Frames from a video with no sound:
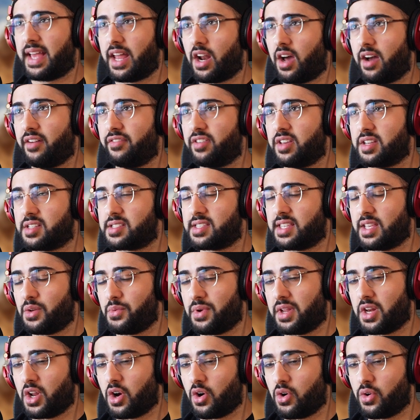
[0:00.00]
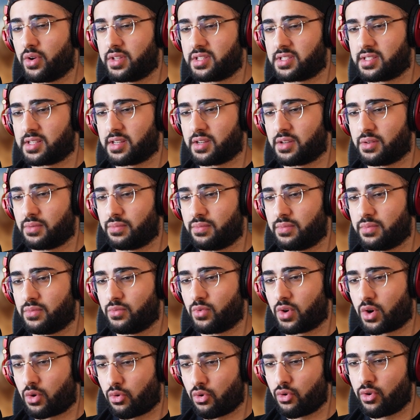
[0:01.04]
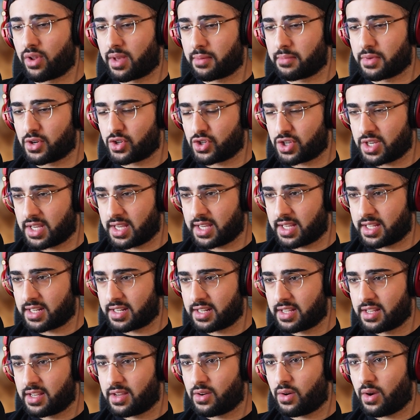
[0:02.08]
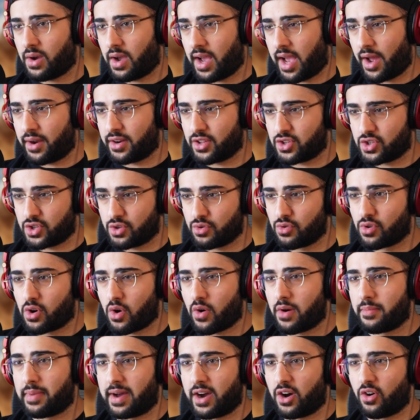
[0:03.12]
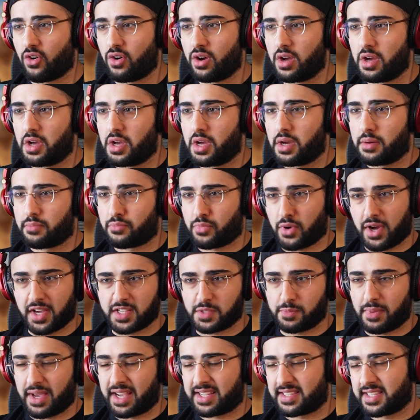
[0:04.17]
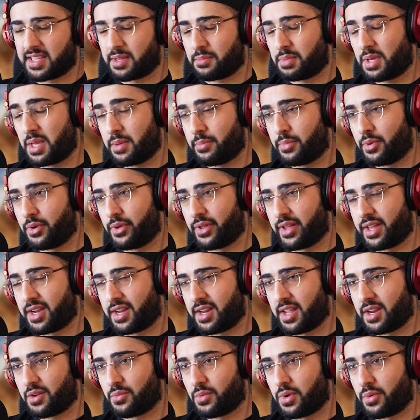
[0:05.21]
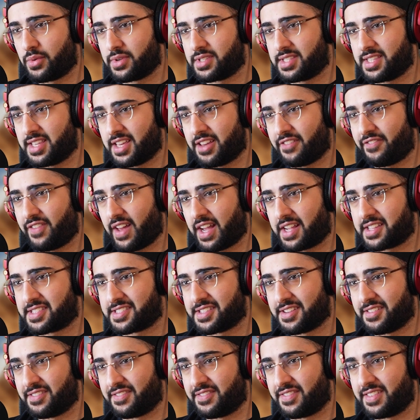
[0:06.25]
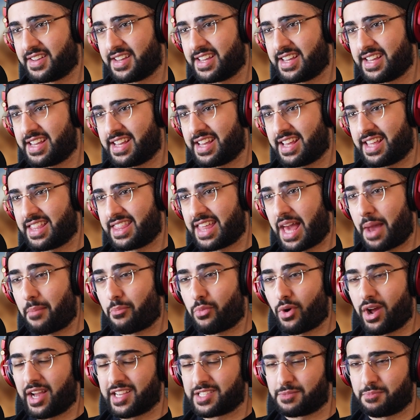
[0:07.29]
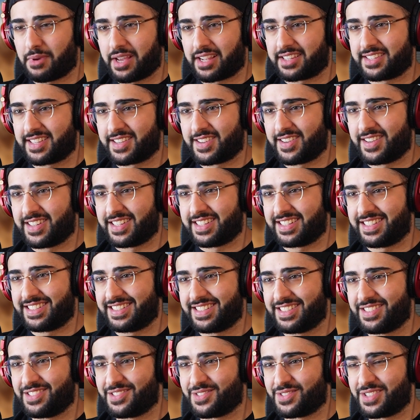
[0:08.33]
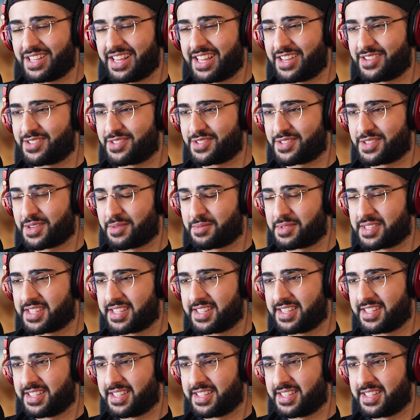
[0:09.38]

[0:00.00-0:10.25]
that? Obviously, we know it's a recruiting machine. How did you go about prospecting people, and what was the effects of that prospecting on your relationships?